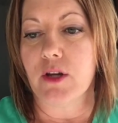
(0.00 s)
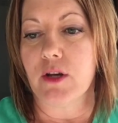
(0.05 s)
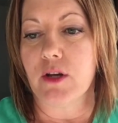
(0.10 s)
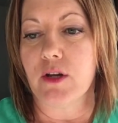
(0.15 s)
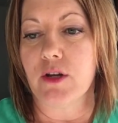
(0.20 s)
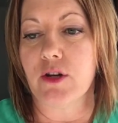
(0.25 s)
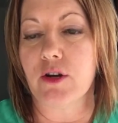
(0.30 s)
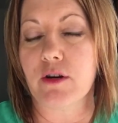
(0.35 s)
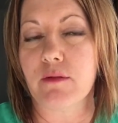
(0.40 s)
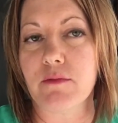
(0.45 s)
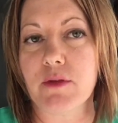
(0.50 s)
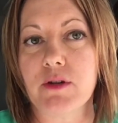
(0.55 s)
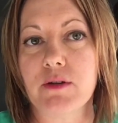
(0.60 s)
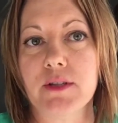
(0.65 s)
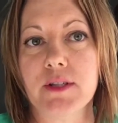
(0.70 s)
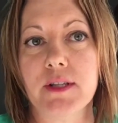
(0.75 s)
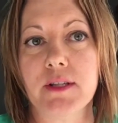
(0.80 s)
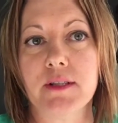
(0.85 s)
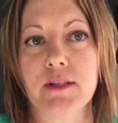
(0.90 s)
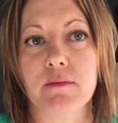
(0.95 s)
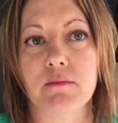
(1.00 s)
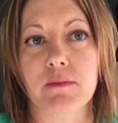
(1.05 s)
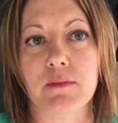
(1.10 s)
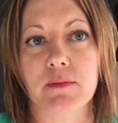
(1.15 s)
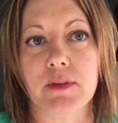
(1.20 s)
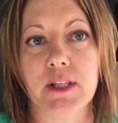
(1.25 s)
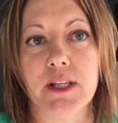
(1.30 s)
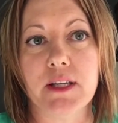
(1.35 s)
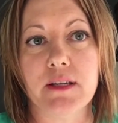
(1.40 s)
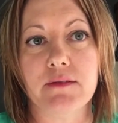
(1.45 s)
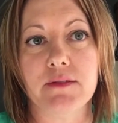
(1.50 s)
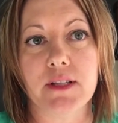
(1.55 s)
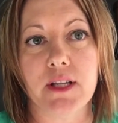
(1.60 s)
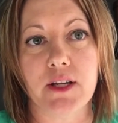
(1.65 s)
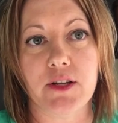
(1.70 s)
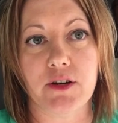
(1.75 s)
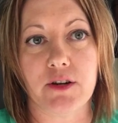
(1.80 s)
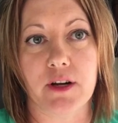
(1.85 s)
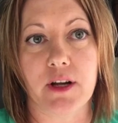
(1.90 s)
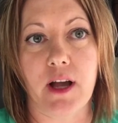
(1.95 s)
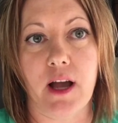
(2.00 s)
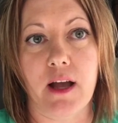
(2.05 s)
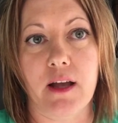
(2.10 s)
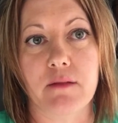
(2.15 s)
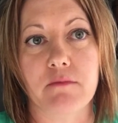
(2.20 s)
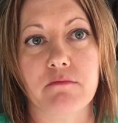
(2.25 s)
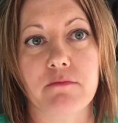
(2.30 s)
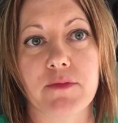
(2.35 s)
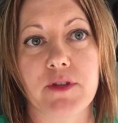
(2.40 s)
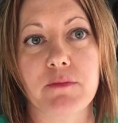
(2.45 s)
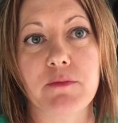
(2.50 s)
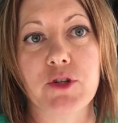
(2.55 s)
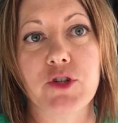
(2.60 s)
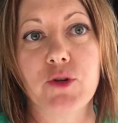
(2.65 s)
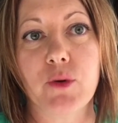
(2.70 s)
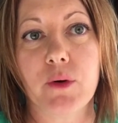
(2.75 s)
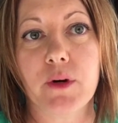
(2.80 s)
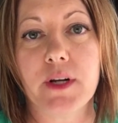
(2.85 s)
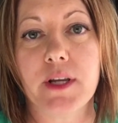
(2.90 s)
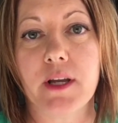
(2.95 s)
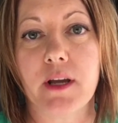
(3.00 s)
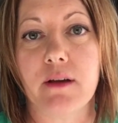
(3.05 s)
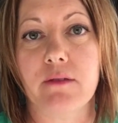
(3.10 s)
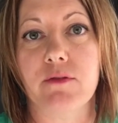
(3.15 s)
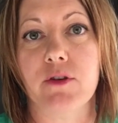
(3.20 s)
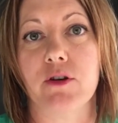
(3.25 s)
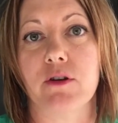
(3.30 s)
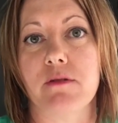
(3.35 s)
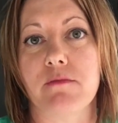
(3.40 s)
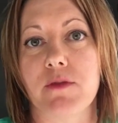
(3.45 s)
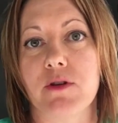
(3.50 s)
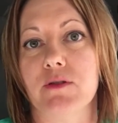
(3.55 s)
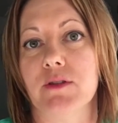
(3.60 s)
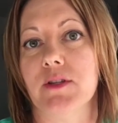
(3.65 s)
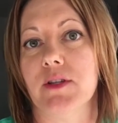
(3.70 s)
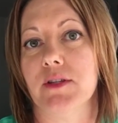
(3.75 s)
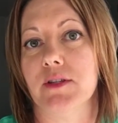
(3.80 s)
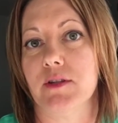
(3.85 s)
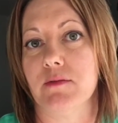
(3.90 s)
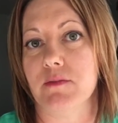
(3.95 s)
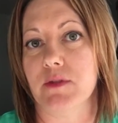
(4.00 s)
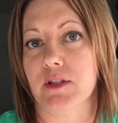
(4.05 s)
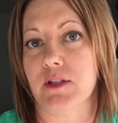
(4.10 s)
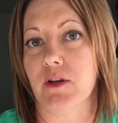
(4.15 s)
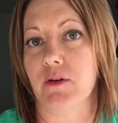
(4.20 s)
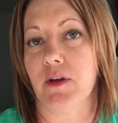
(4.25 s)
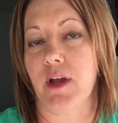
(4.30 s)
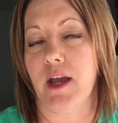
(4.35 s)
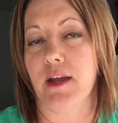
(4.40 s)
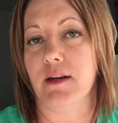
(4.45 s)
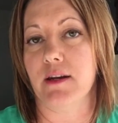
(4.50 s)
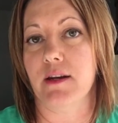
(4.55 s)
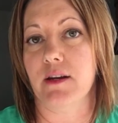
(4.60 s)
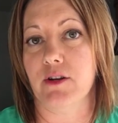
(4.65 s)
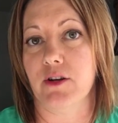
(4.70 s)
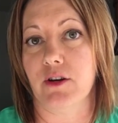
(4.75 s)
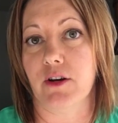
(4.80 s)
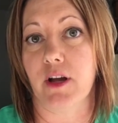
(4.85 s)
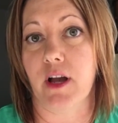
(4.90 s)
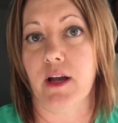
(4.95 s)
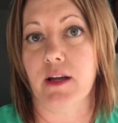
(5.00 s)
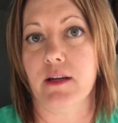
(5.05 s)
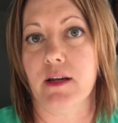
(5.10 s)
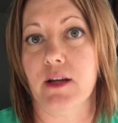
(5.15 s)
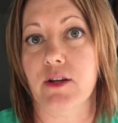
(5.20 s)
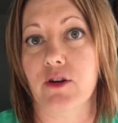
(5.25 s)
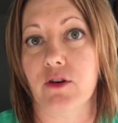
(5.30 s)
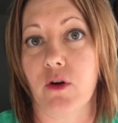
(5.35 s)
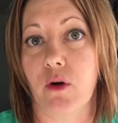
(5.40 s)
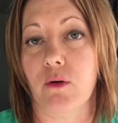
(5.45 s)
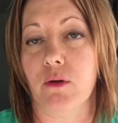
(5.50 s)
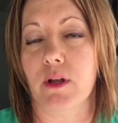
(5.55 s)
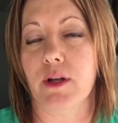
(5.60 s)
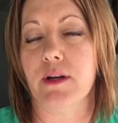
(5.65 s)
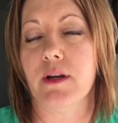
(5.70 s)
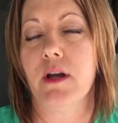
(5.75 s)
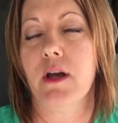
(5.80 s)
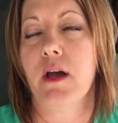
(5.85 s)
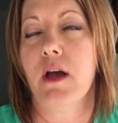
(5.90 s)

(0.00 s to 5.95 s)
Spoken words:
your immune system lives in your gut. The majority of your immune system is located in your gut, in your colon.